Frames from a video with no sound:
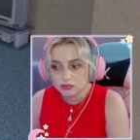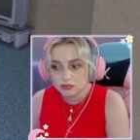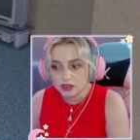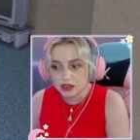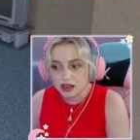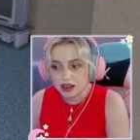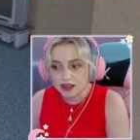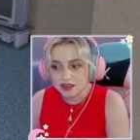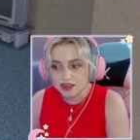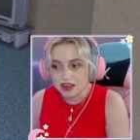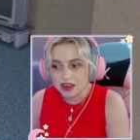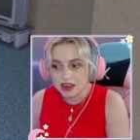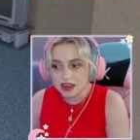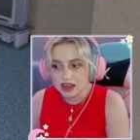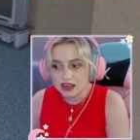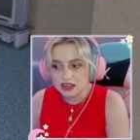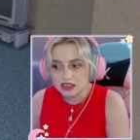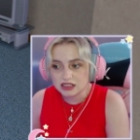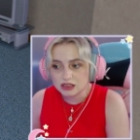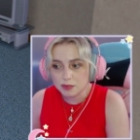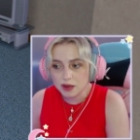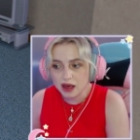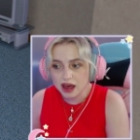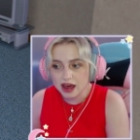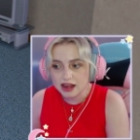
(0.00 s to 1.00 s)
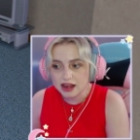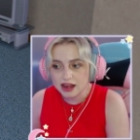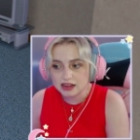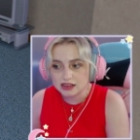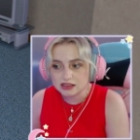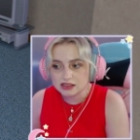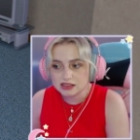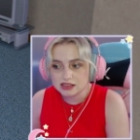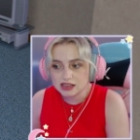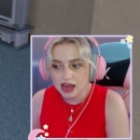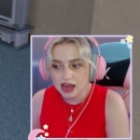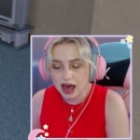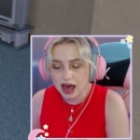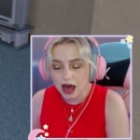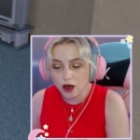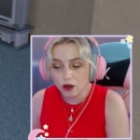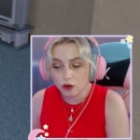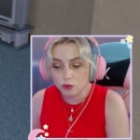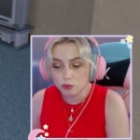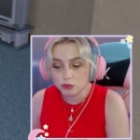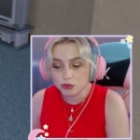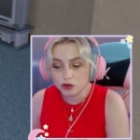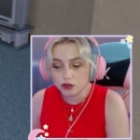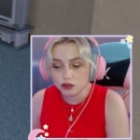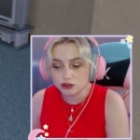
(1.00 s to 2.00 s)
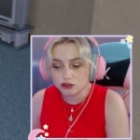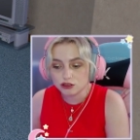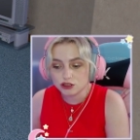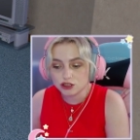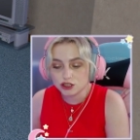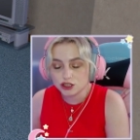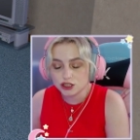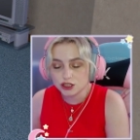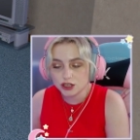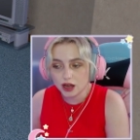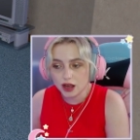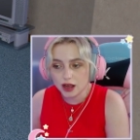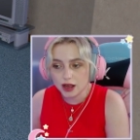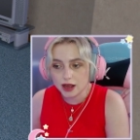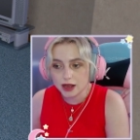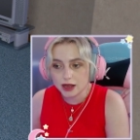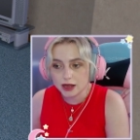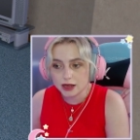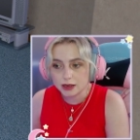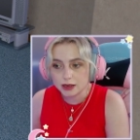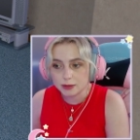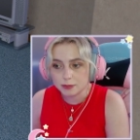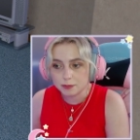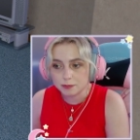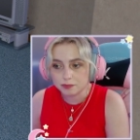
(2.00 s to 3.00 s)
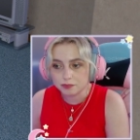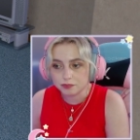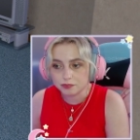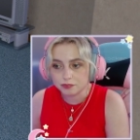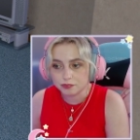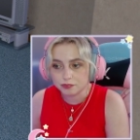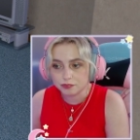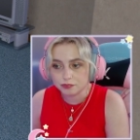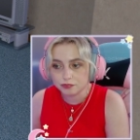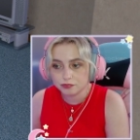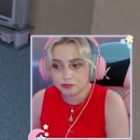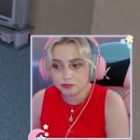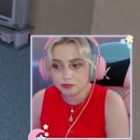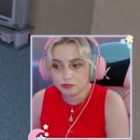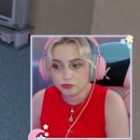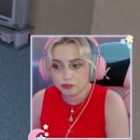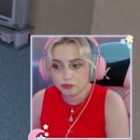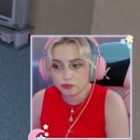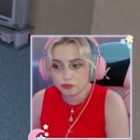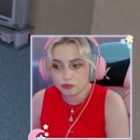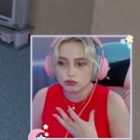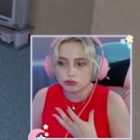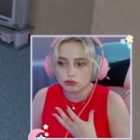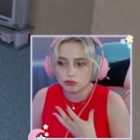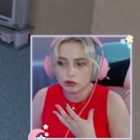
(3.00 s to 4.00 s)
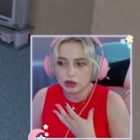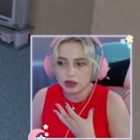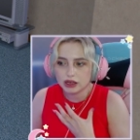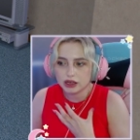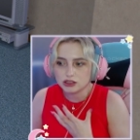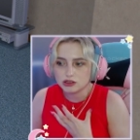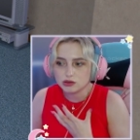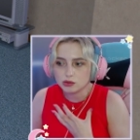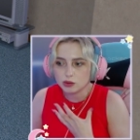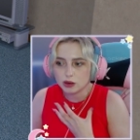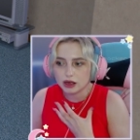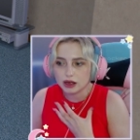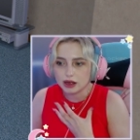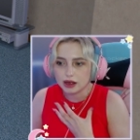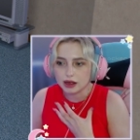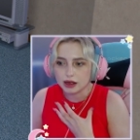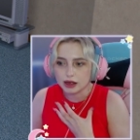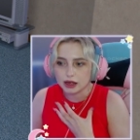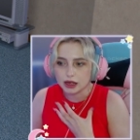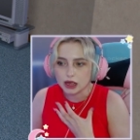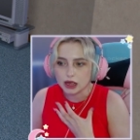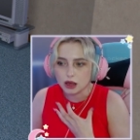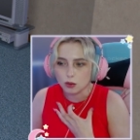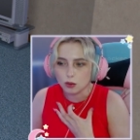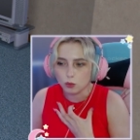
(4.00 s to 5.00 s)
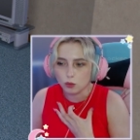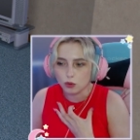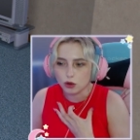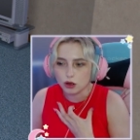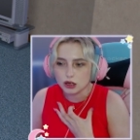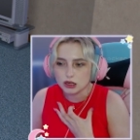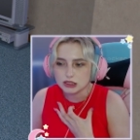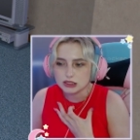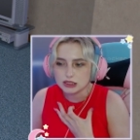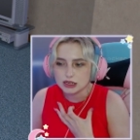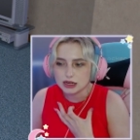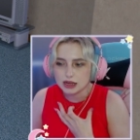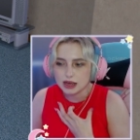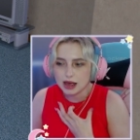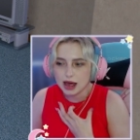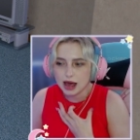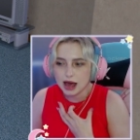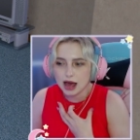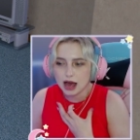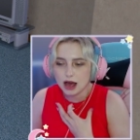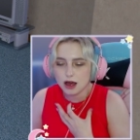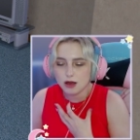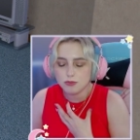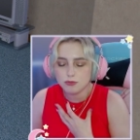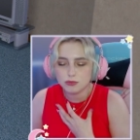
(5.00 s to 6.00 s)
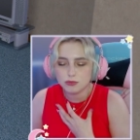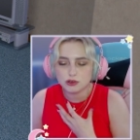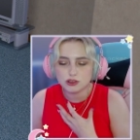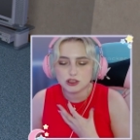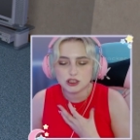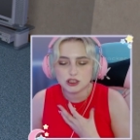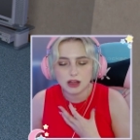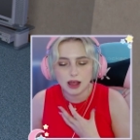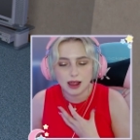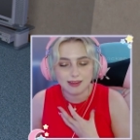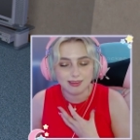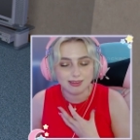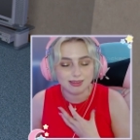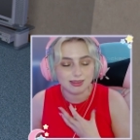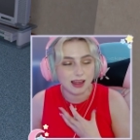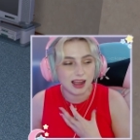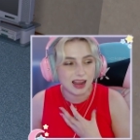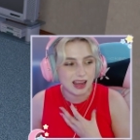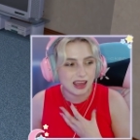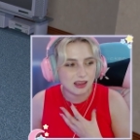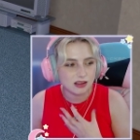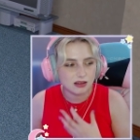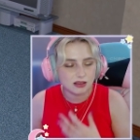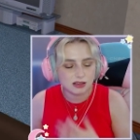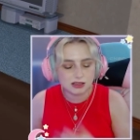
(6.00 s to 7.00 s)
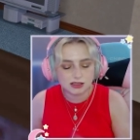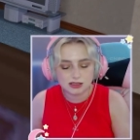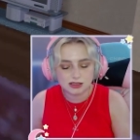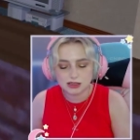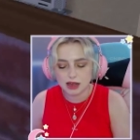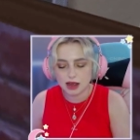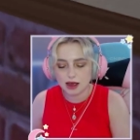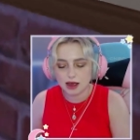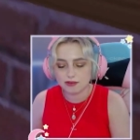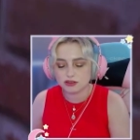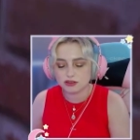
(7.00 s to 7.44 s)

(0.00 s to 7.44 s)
I think it depends how much, how do I word it? How much like likeness they have